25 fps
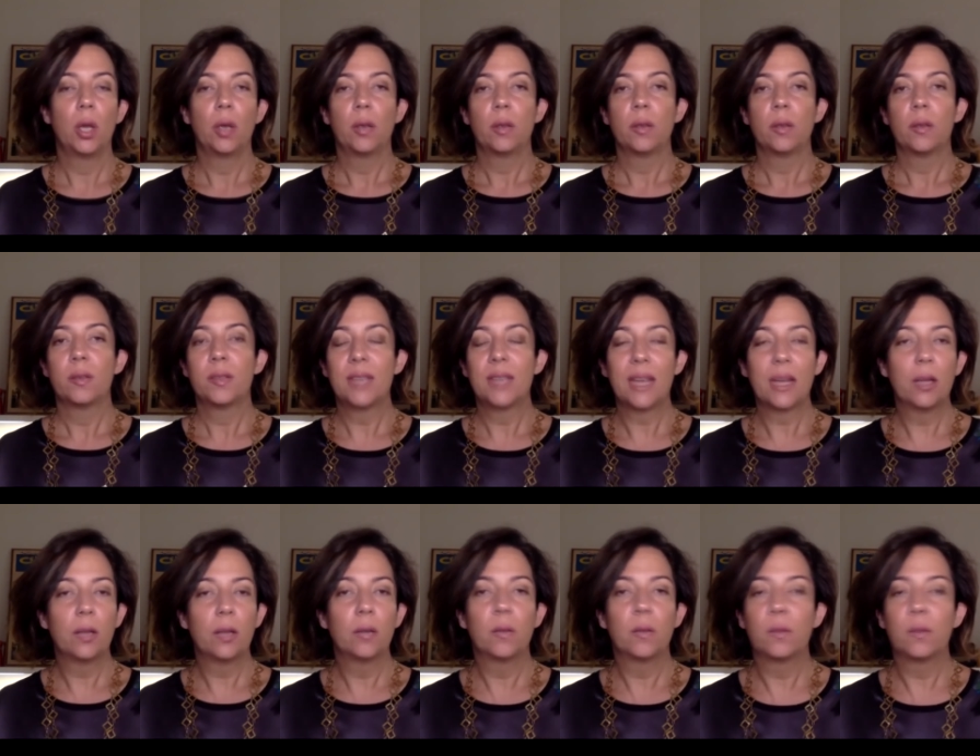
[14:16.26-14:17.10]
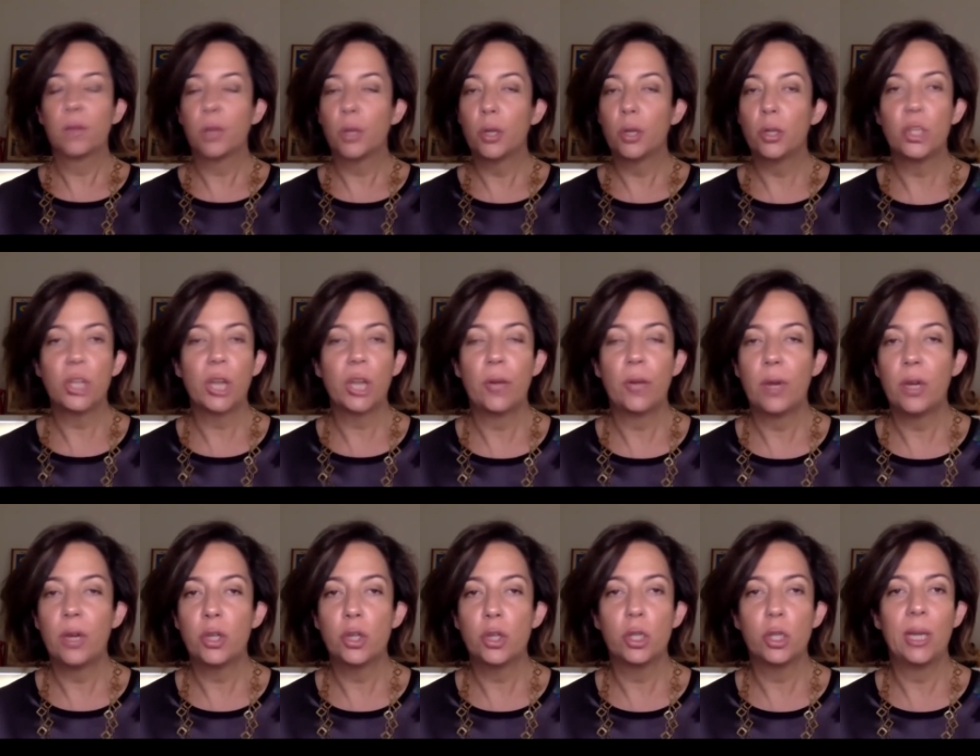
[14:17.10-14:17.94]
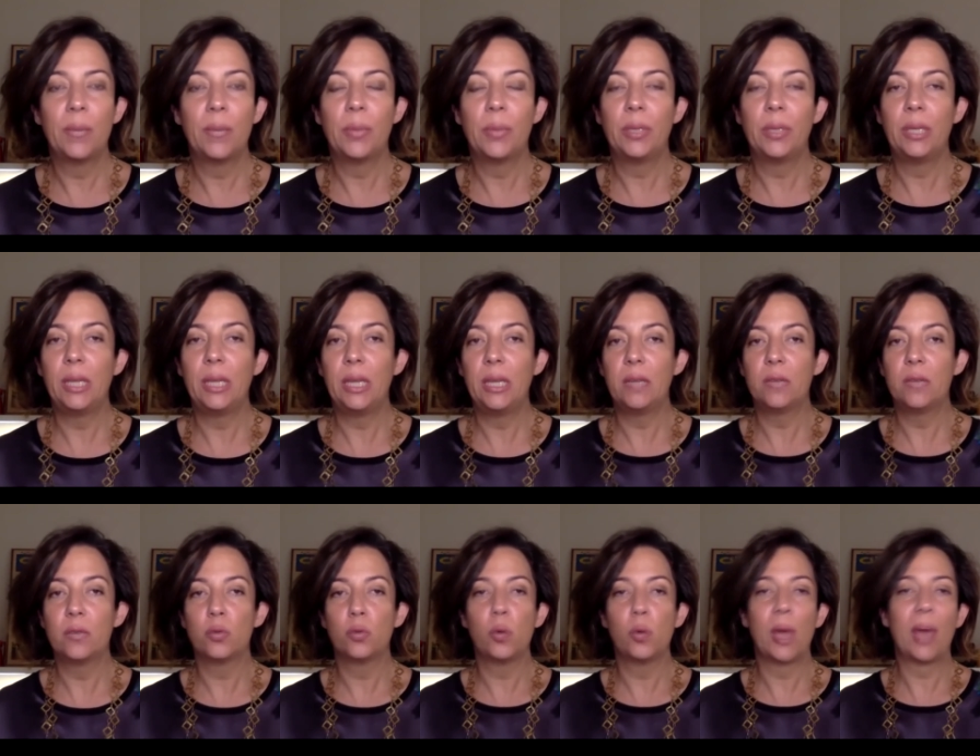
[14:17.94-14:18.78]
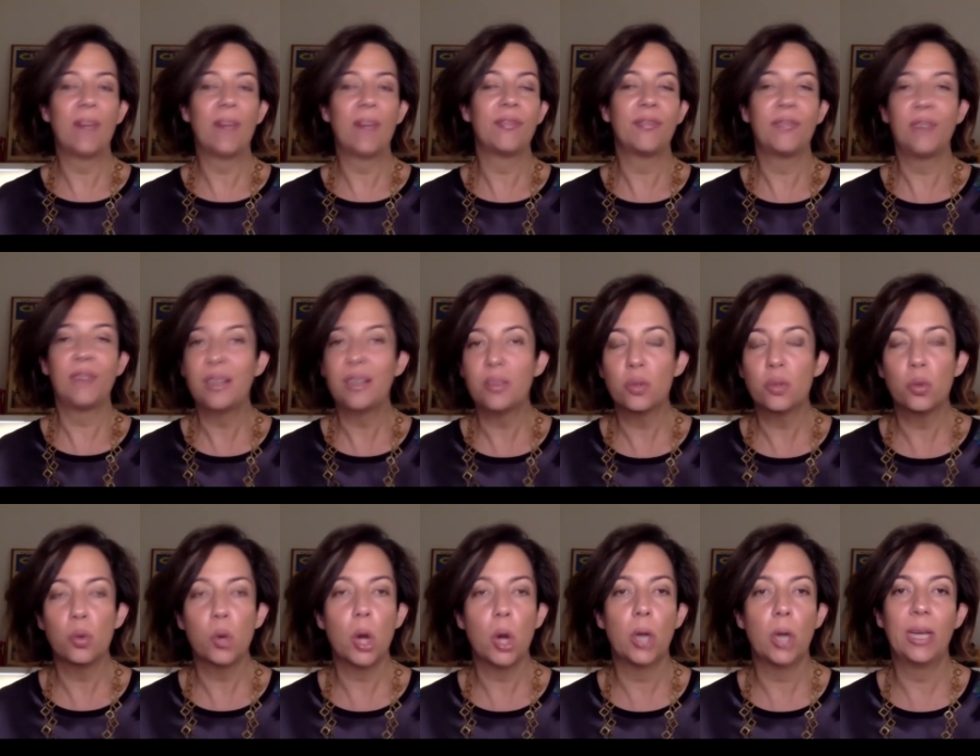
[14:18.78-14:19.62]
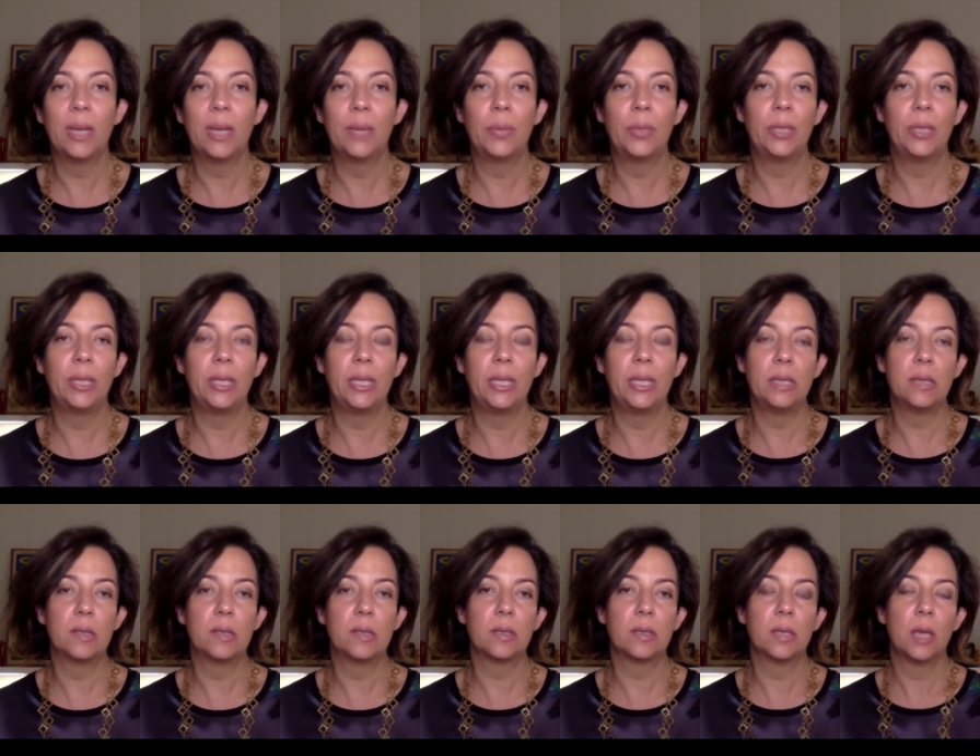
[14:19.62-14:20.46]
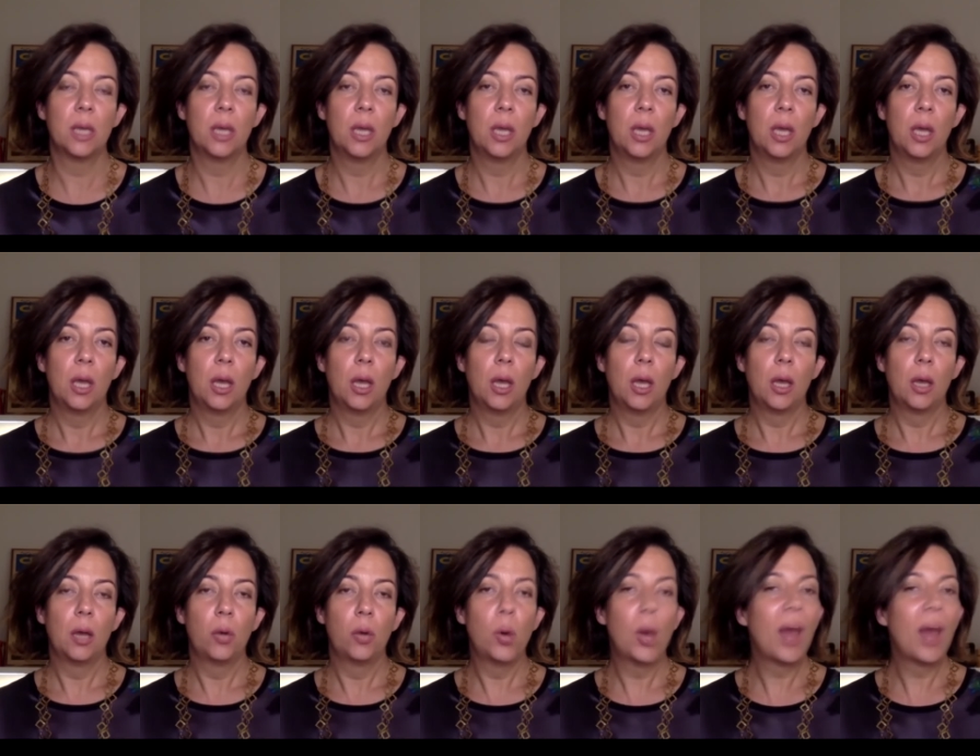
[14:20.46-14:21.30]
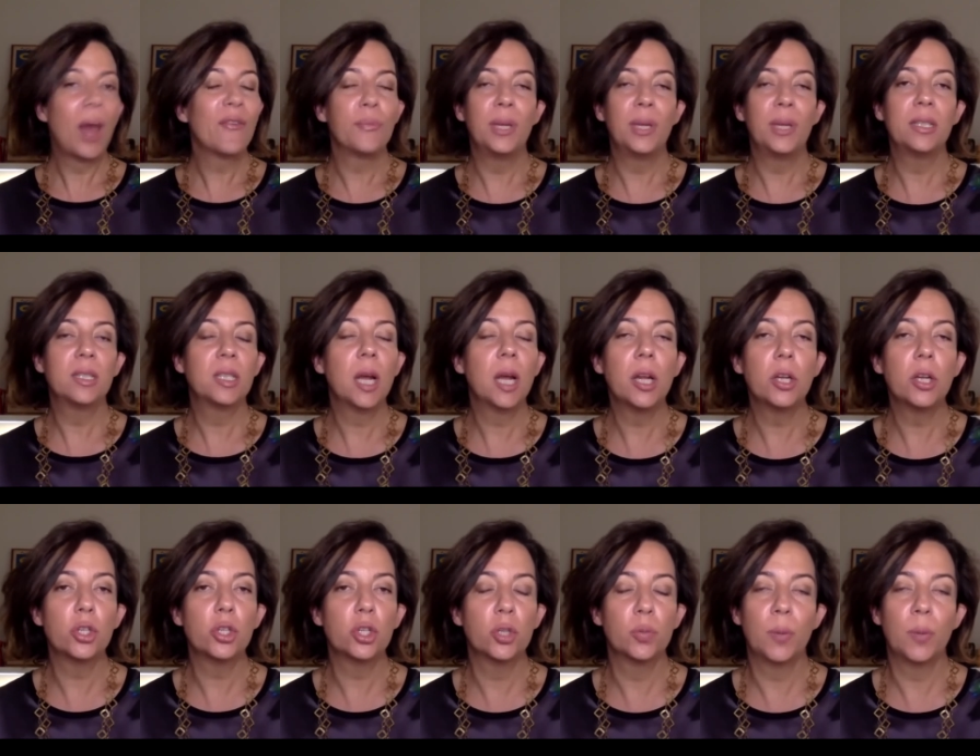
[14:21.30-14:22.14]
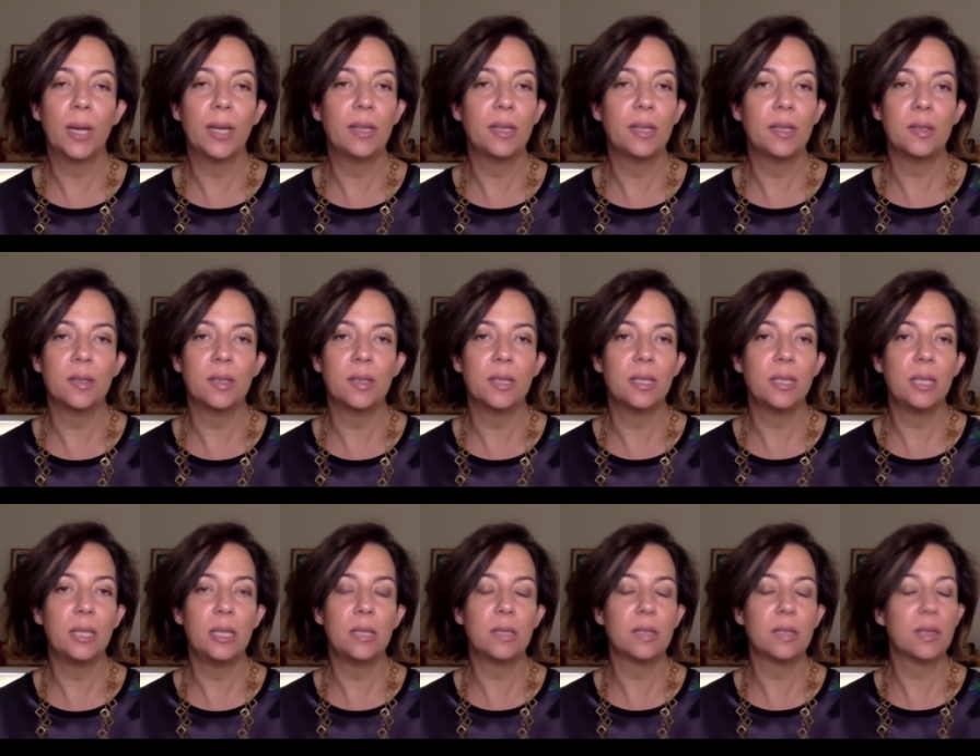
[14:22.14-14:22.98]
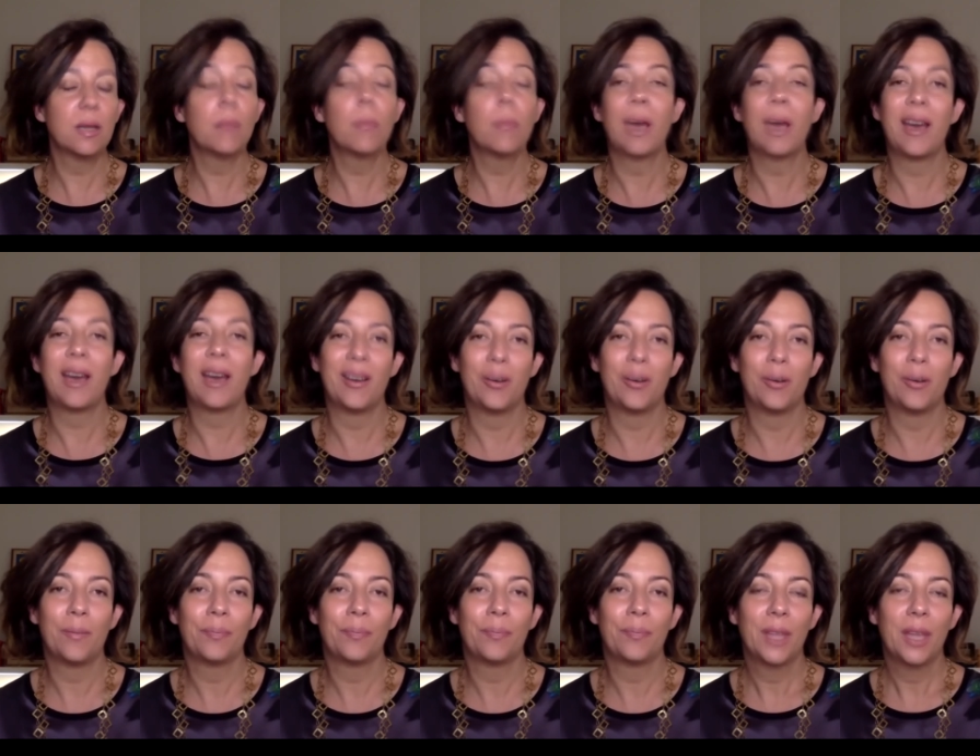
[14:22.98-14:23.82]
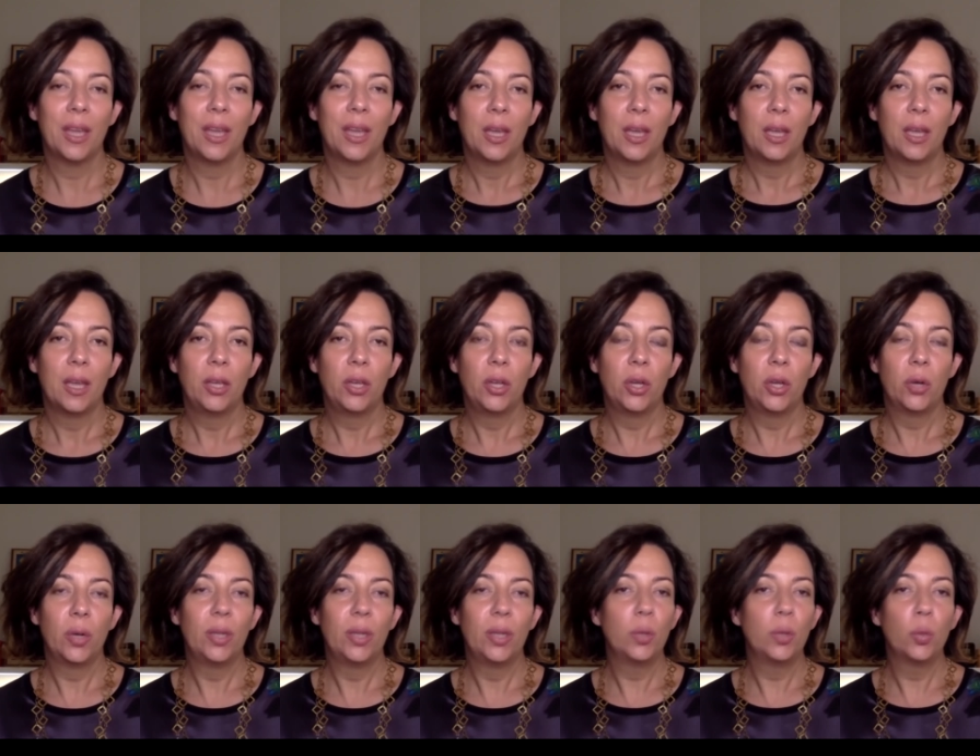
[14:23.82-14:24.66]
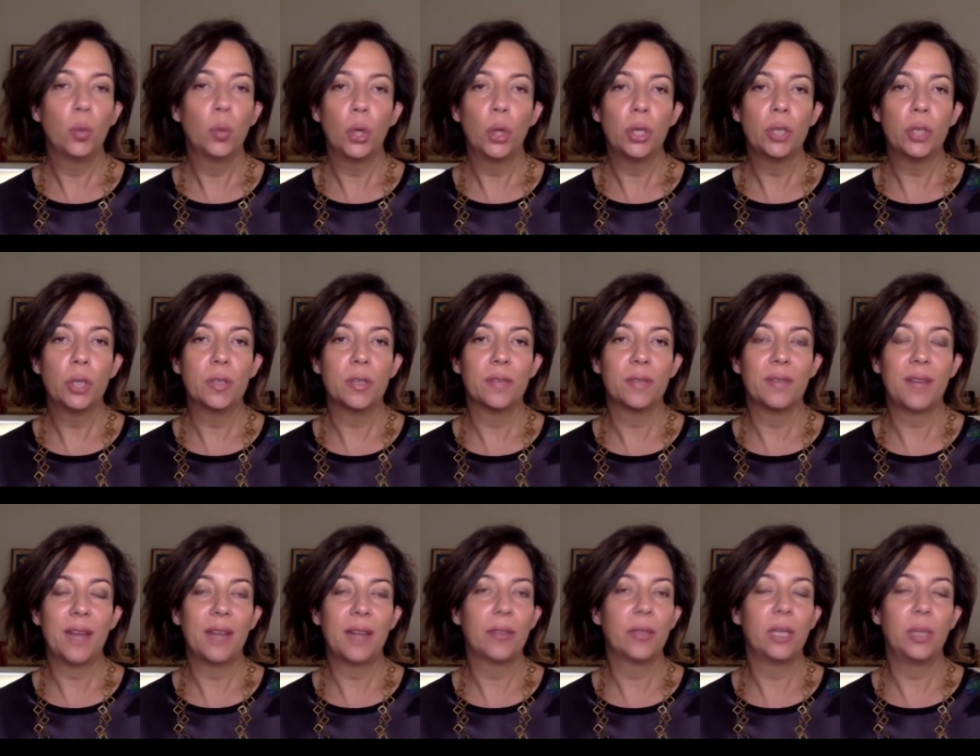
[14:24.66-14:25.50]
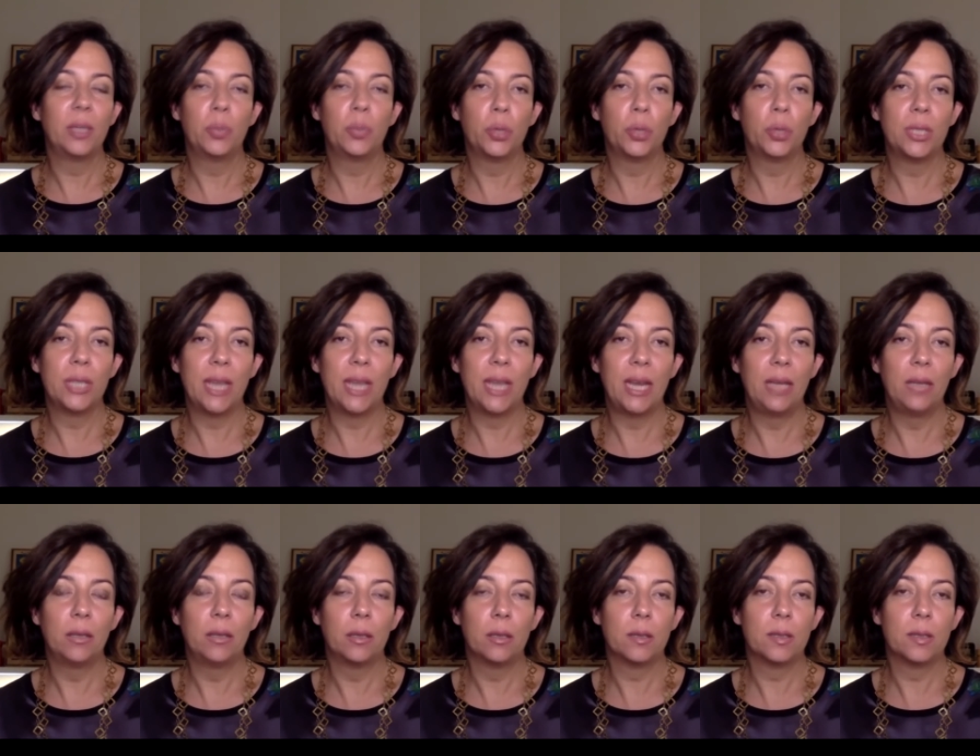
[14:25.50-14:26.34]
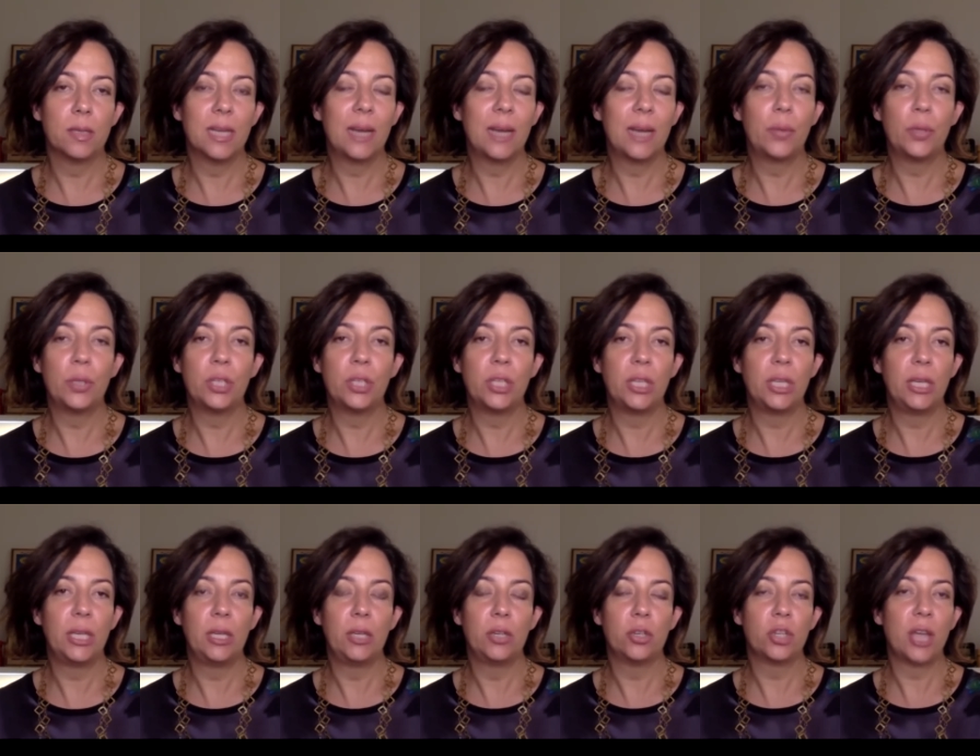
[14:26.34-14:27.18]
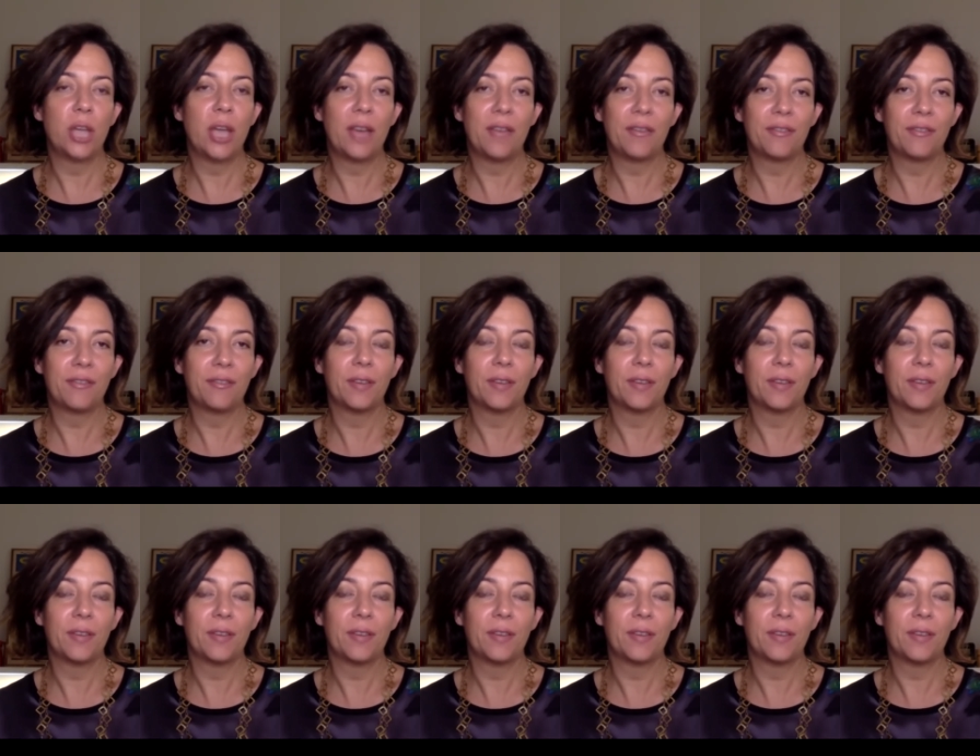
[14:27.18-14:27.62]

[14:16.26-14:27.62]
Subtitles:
second, third generation Lebanese, who have friends who are Lebanese, who have been touched by this city somehow. In the words of Anthony Bourdain, the celebrity chef,